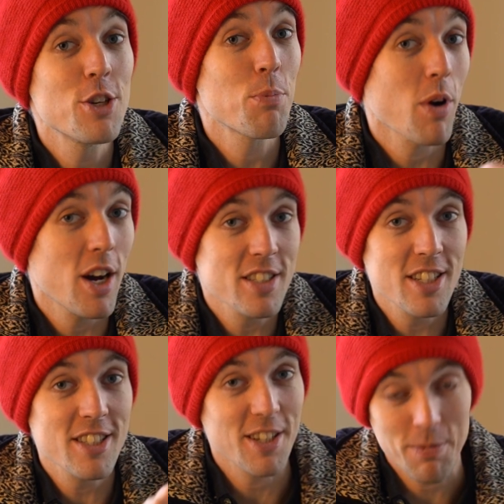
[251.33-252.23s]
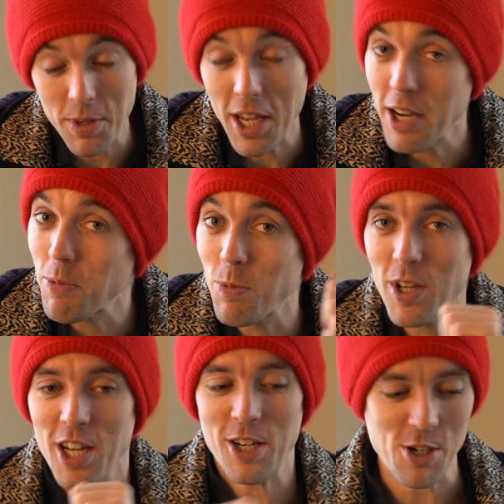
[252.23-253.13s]
process. I'm getting
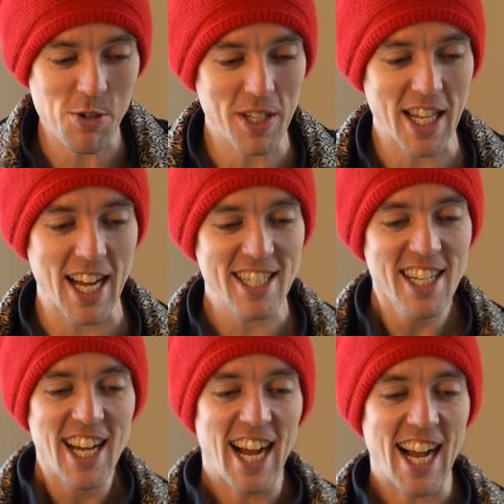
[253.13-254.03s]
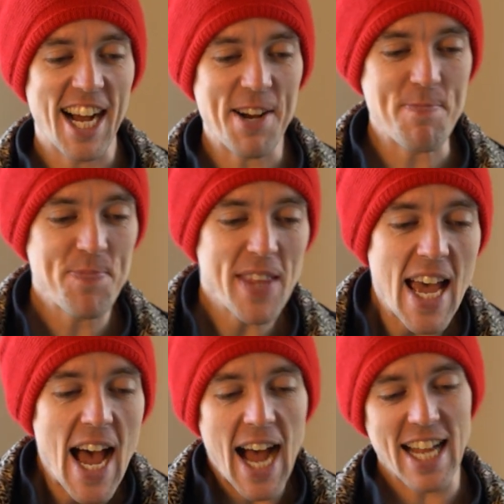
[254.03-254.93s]
good with that.
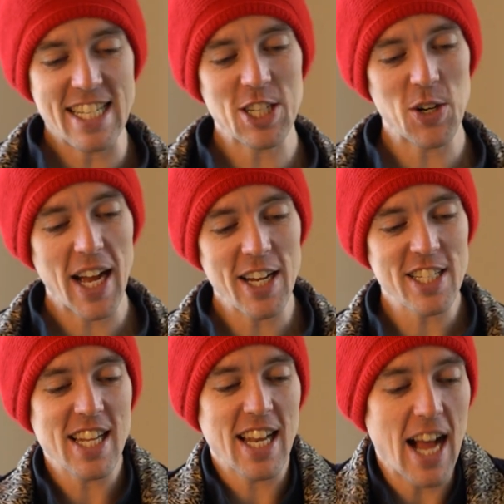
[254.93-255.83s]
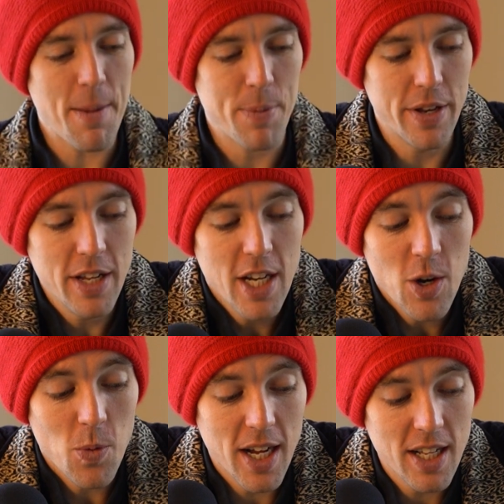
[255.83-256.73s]
And so how does that happen?
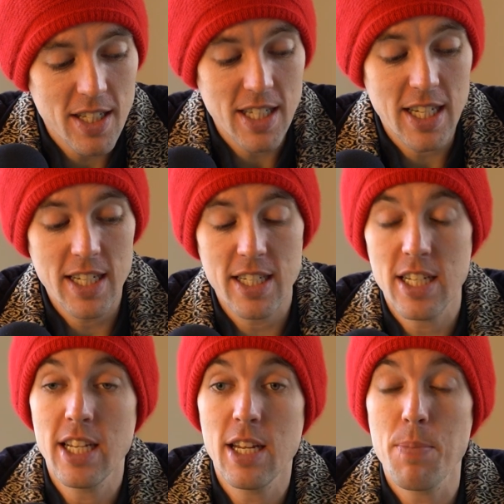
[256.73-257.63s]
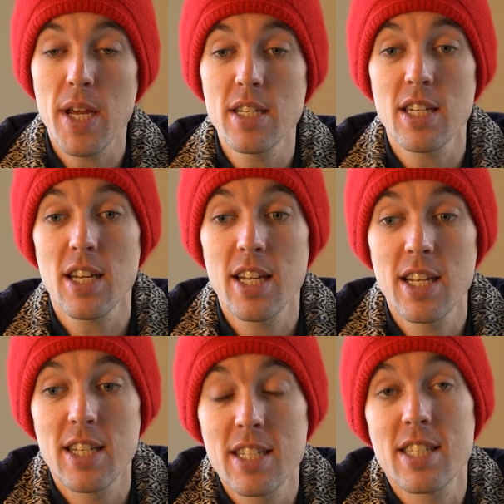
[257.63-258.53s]
Well, it
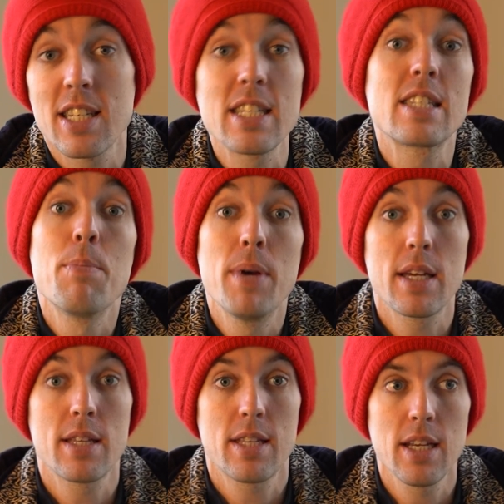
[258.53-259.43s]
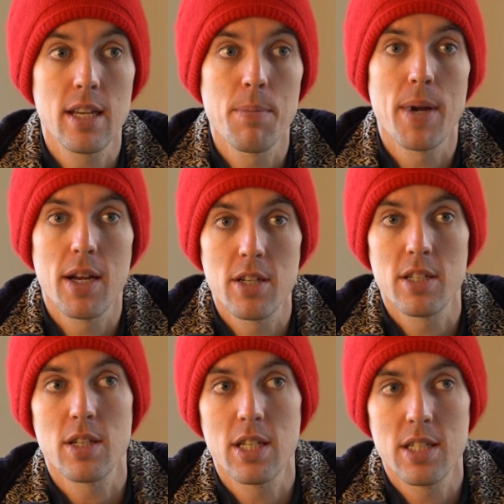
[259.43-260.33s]
basically, this is the big thing about
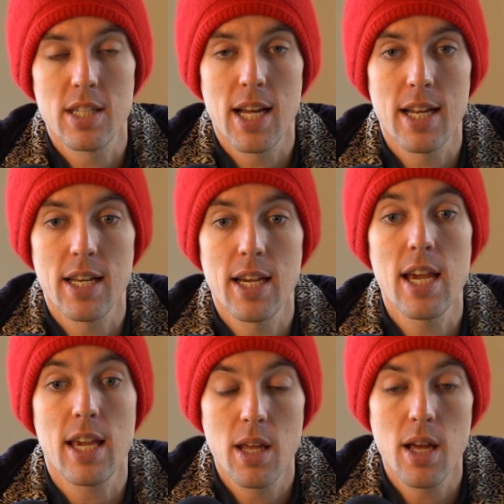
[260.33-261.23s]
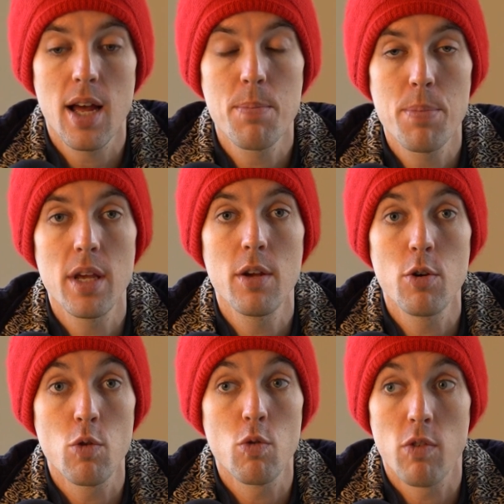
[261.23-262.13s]
it, is that it can
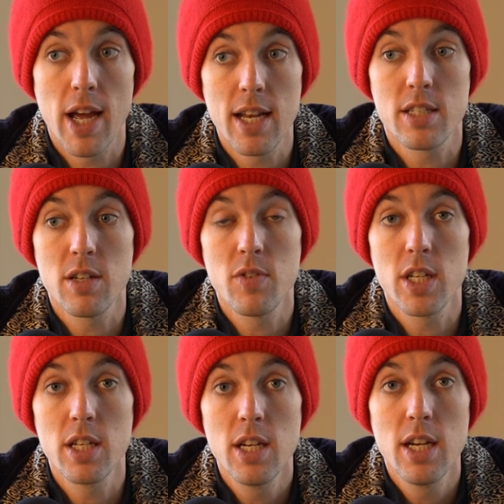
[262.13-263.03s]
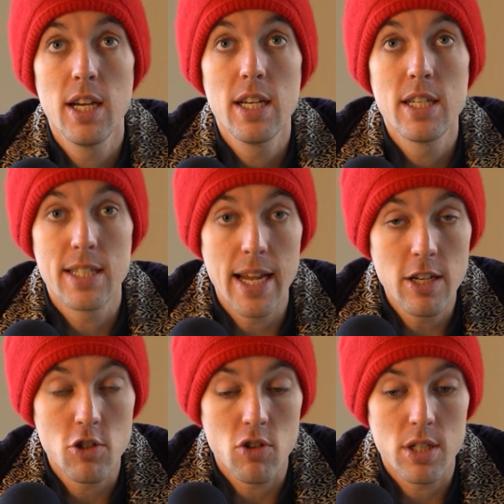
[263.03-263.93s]
be relatively
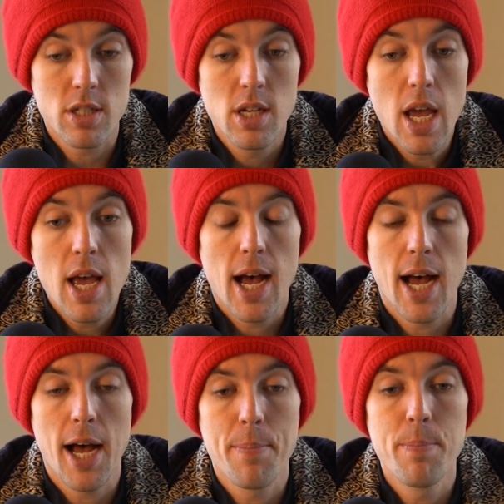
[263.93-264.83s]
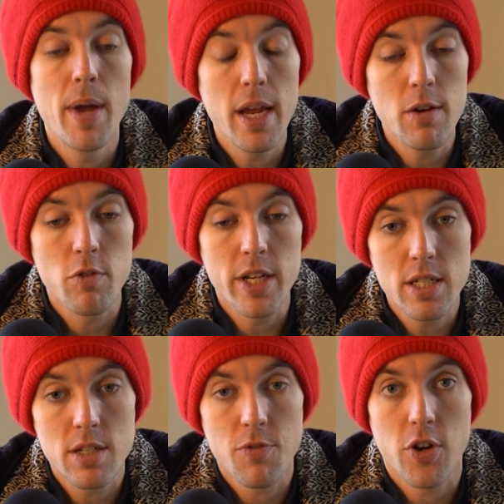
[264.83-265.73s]
dangerous. Main
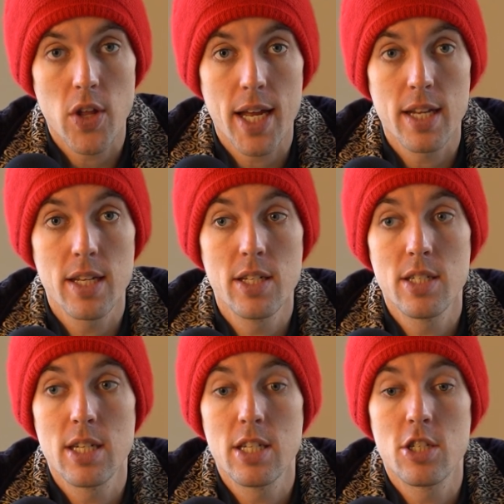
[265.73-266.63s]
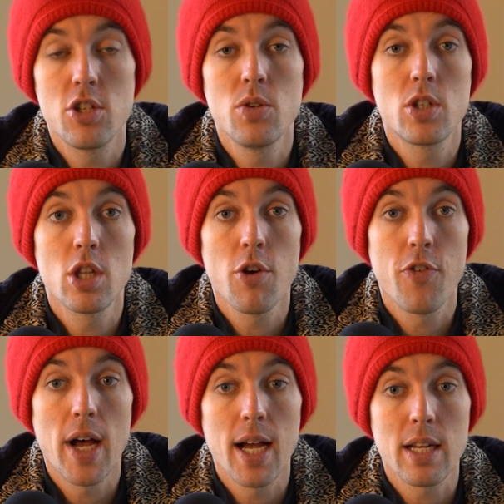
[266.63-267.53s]
reason for that is due to the
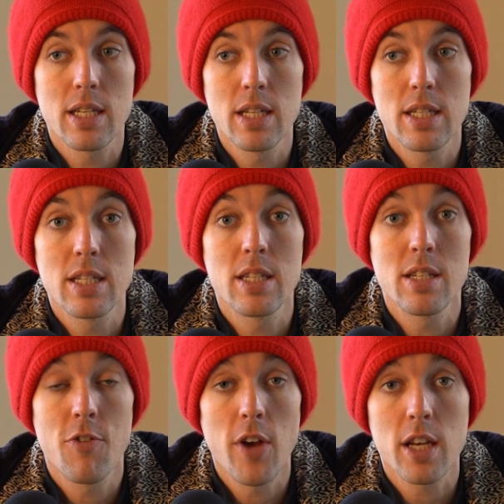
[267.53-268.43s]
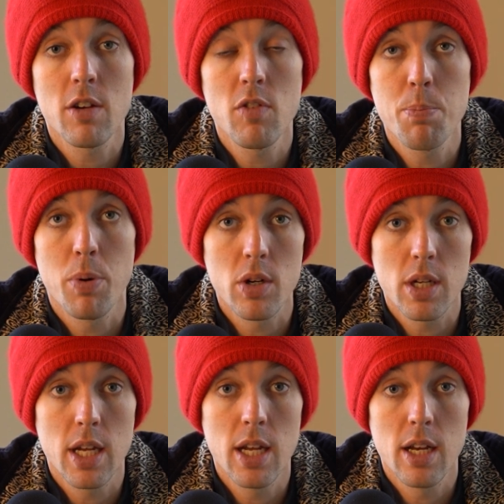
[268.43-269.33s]
fact that this is effectively put
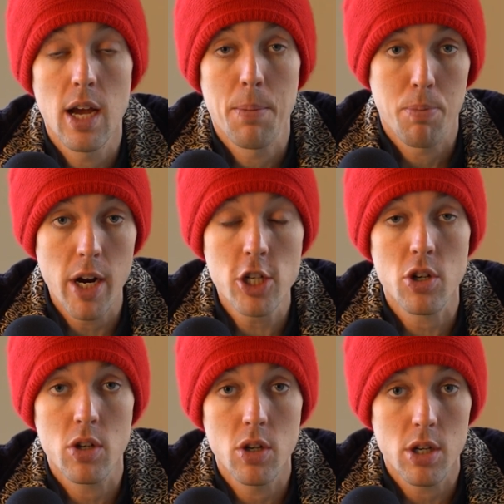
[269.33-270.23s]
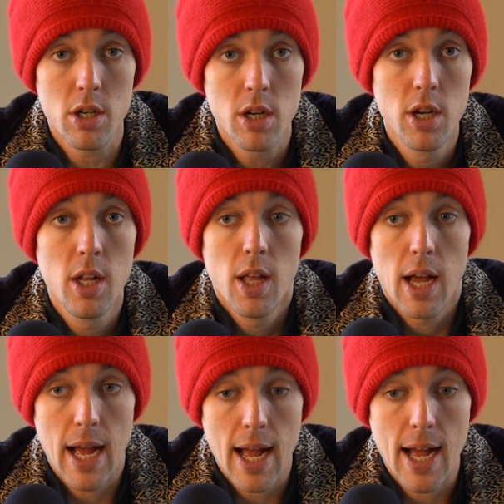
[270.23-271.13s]
in a pressure cooker,
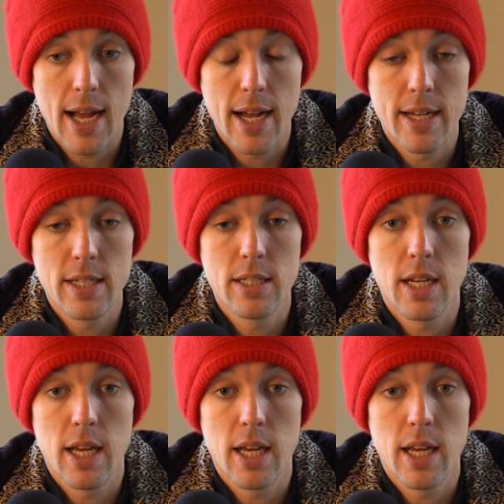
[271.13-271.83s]
and